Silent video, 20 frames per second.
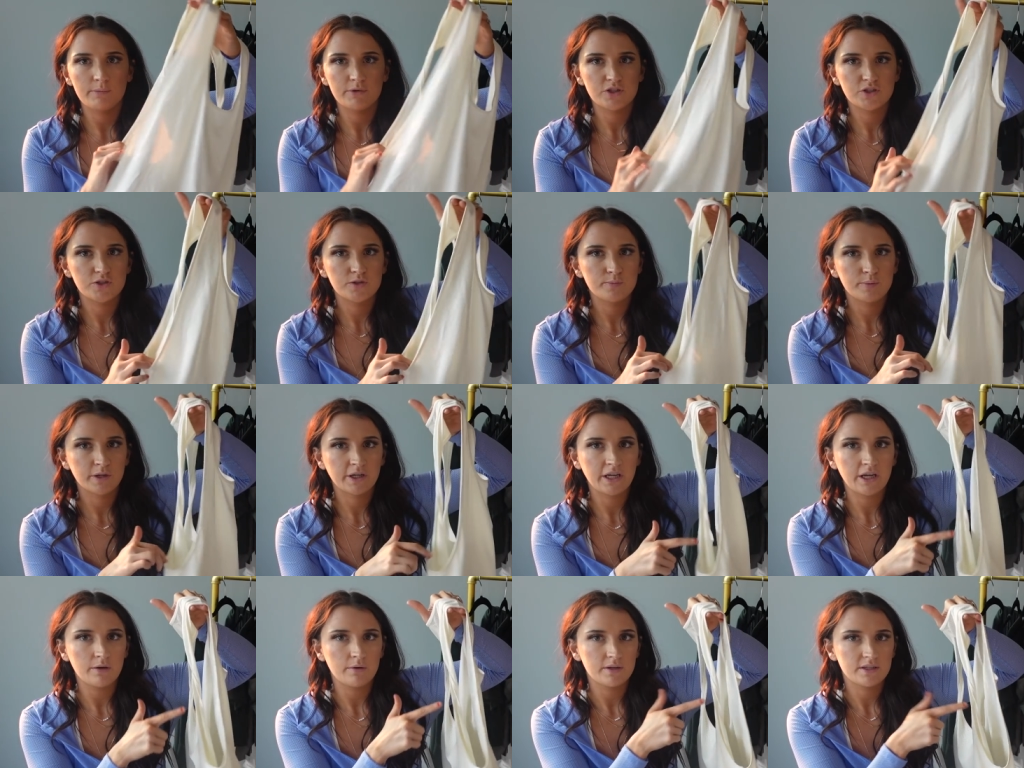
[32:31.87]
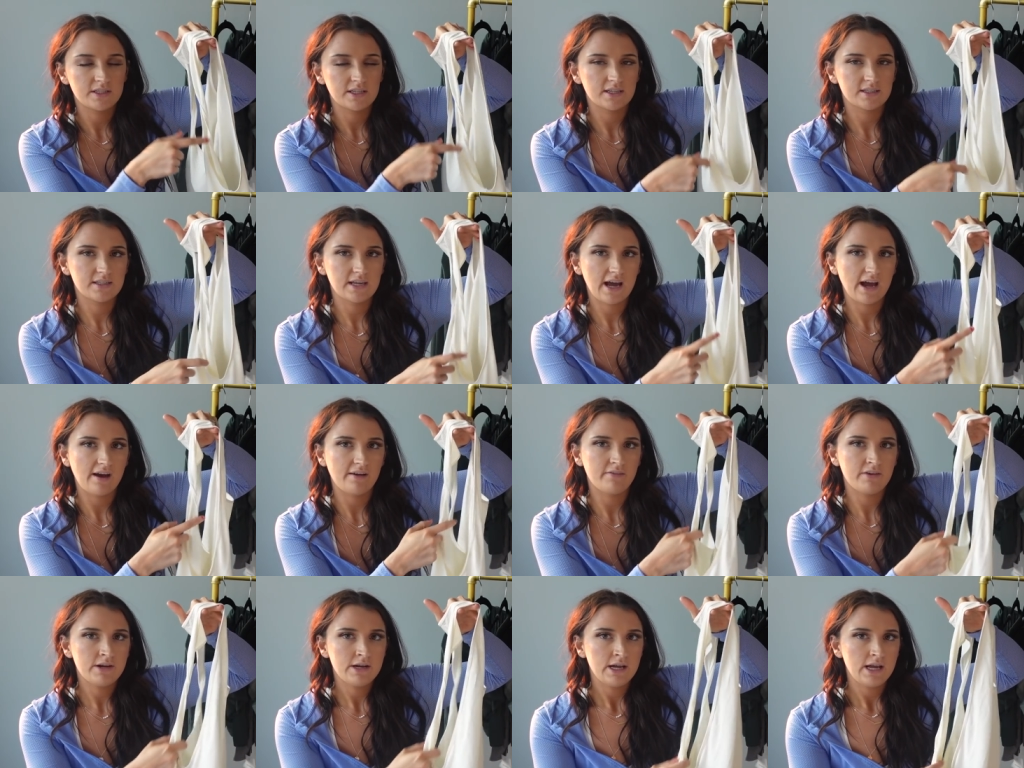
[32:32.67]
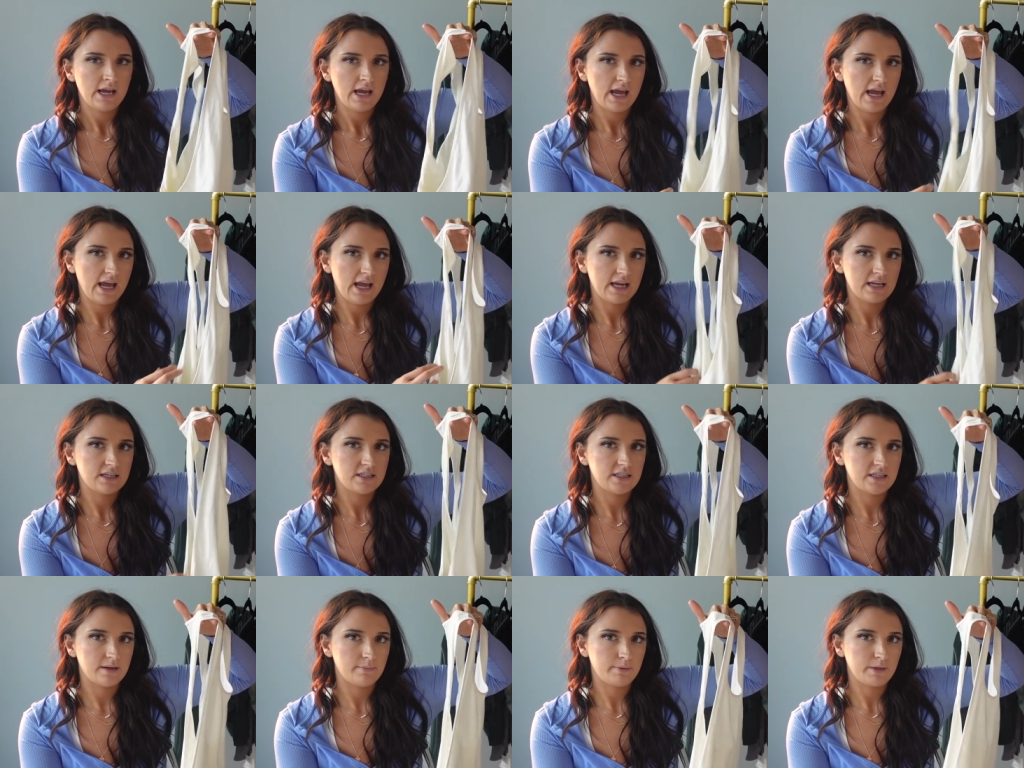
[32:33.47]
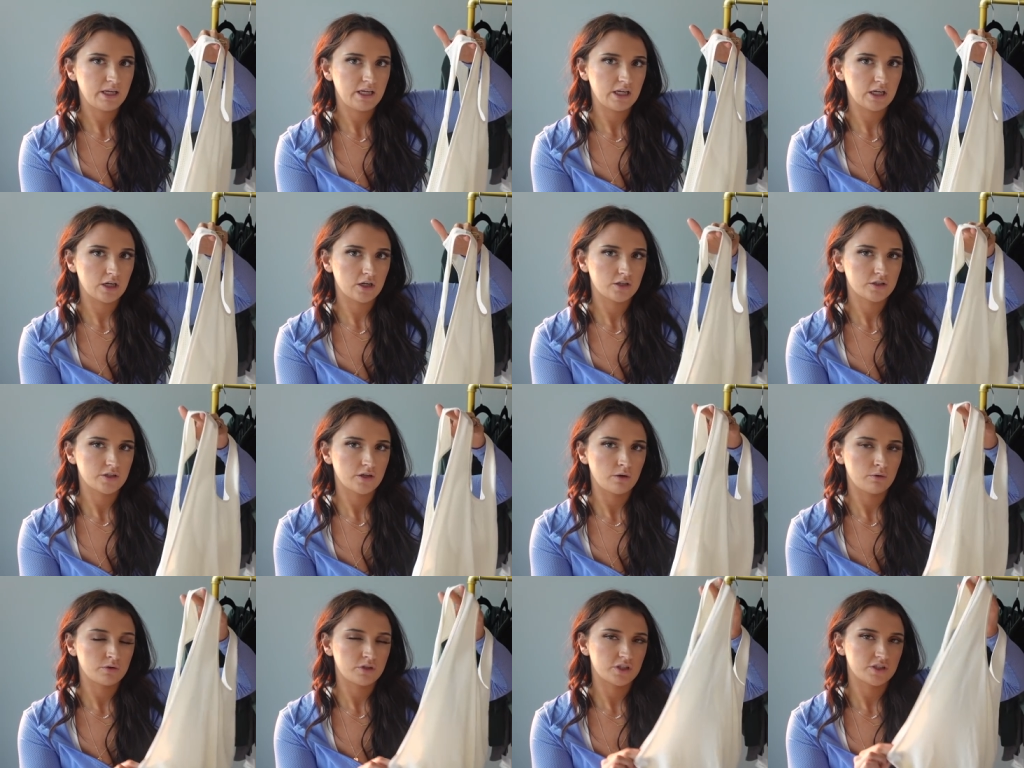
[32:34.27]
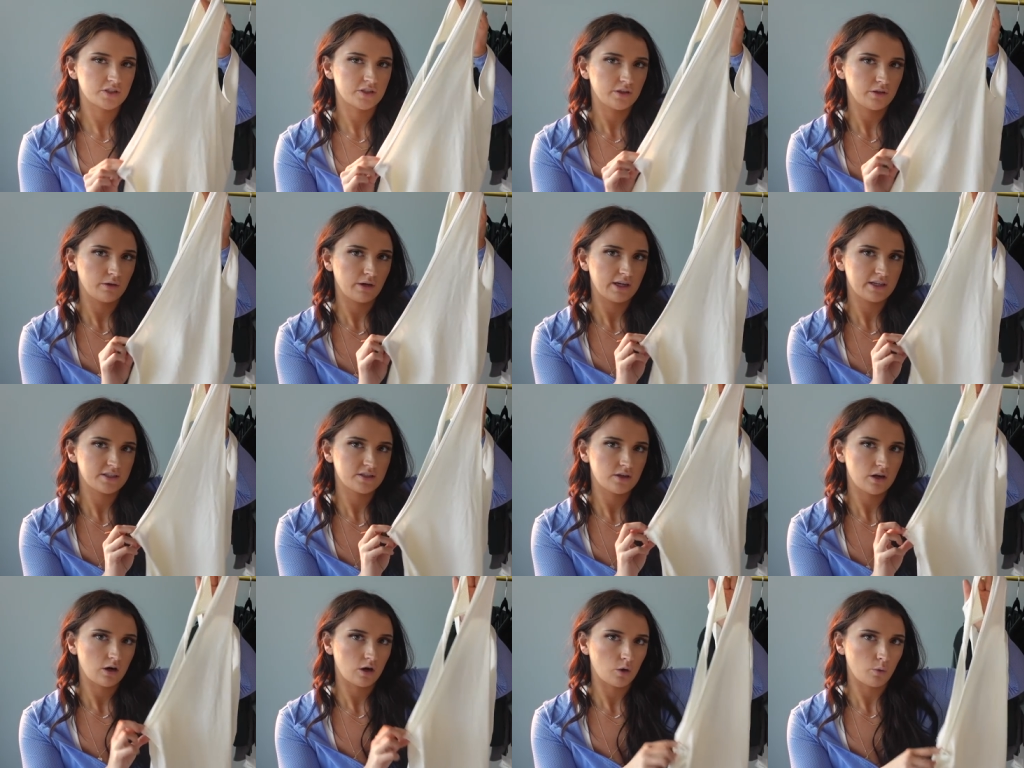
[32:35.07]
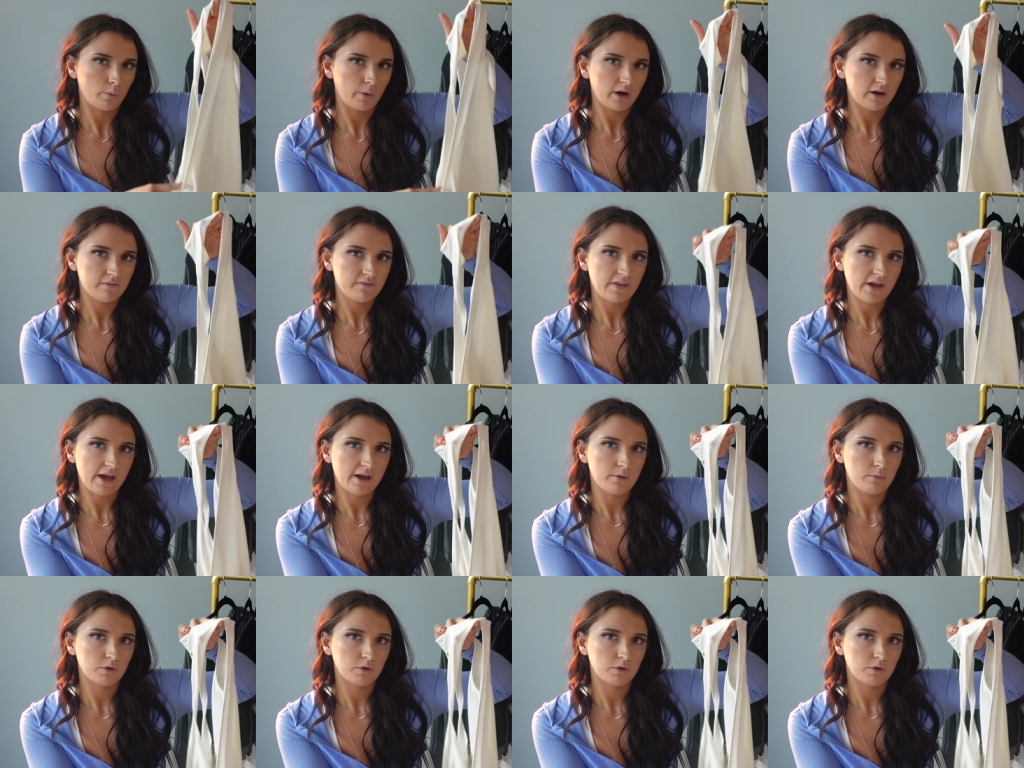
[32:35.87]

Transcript: Super cute. It does have a dip here, so just so you guys are aware of that.